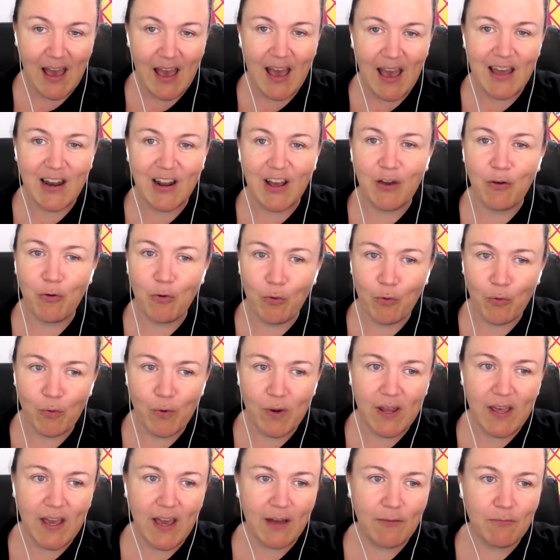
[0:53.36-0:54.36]
And I
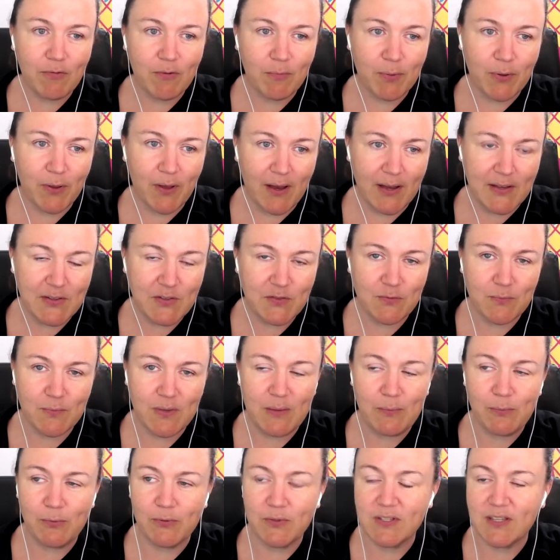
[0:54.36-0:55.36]
already had replies from
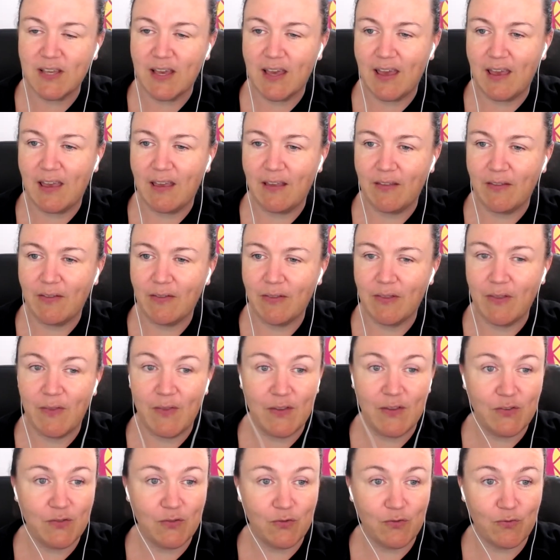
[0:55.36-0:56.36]
people saying that
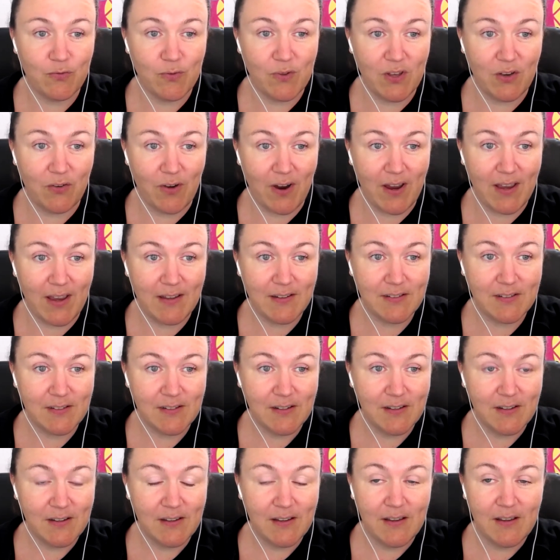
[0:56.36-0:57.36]
this was really great.
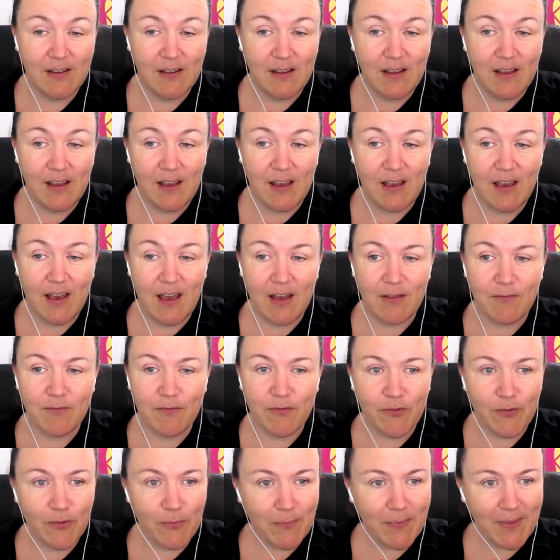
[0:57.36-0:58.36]
And
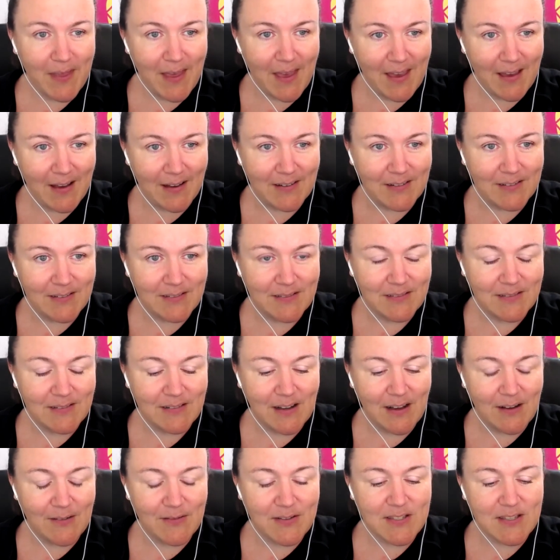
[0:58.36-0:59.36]
from there,
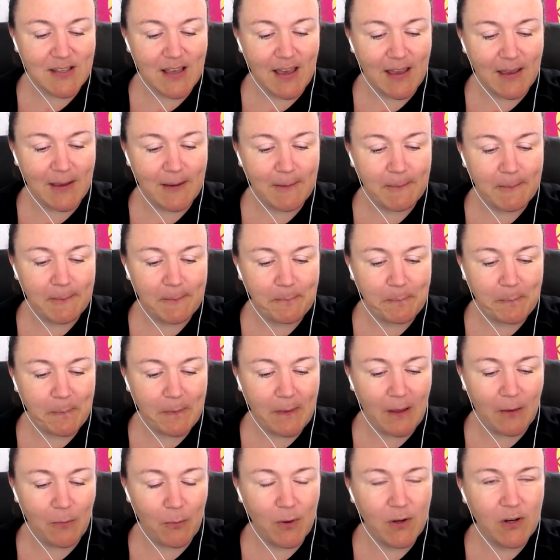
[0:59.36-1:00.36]
I was like,
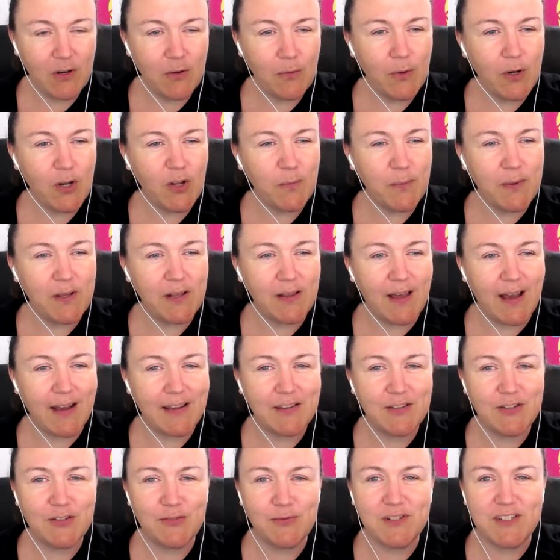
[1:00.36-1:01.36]
I wonder what it'd be like
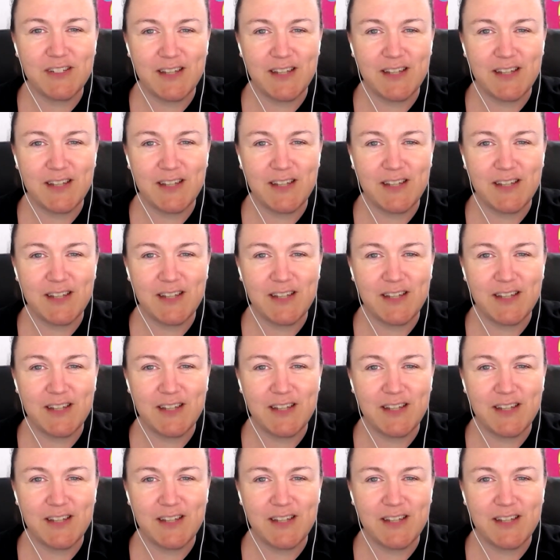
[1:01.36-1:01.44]
to do